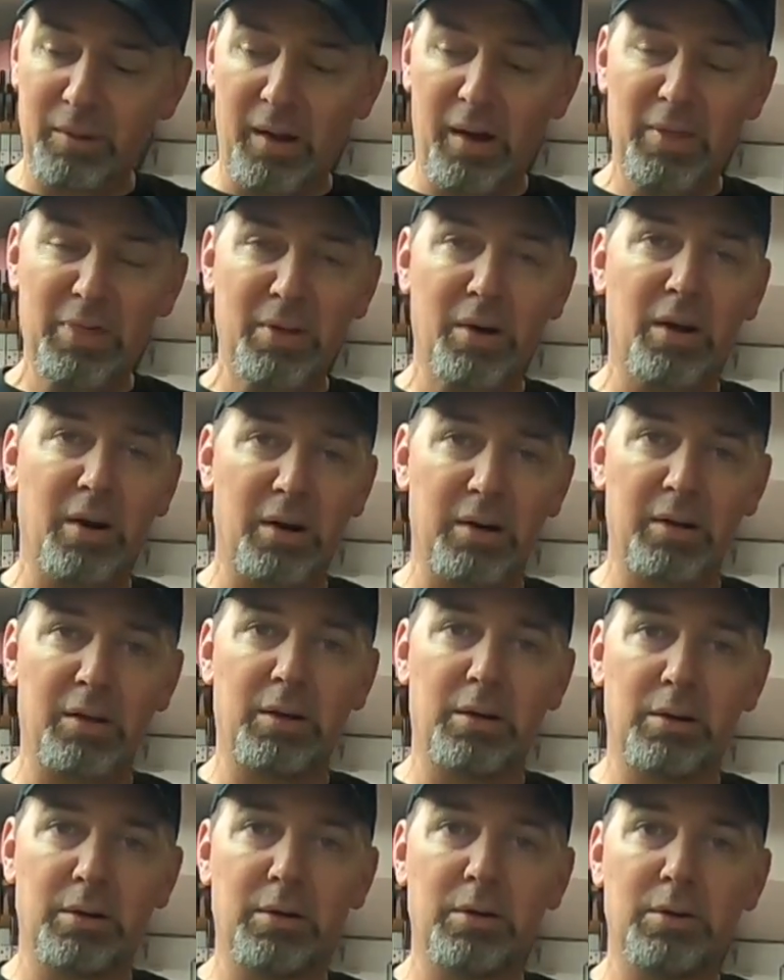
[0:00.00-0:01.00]
I thought I
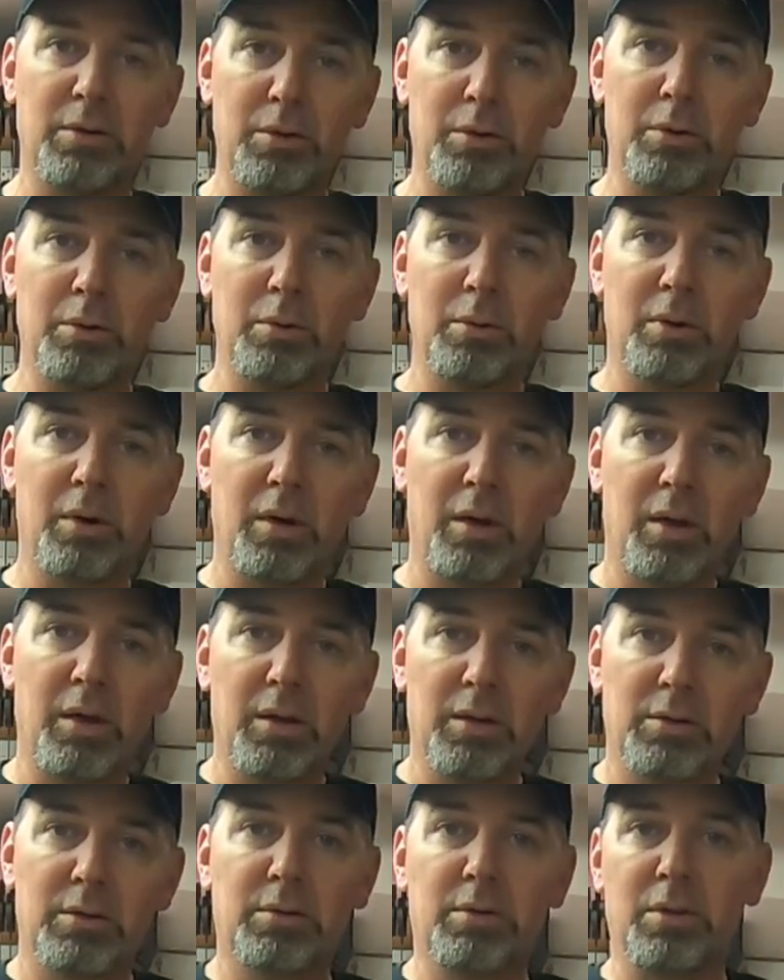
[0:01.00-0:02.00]
needed to do
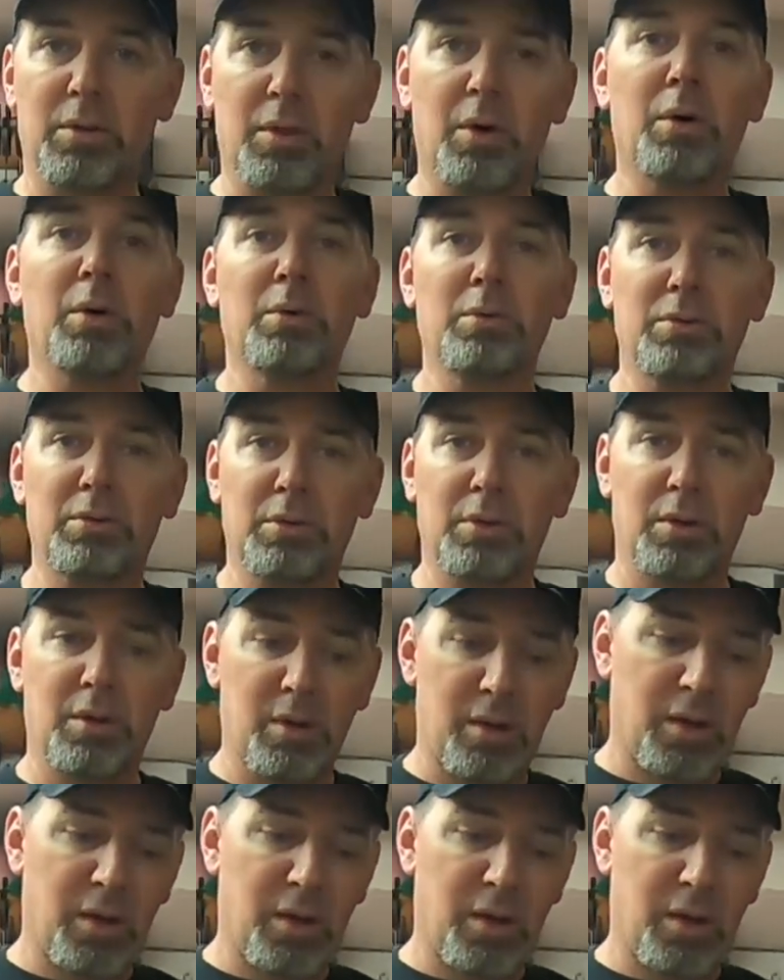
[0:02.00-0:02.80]
to those.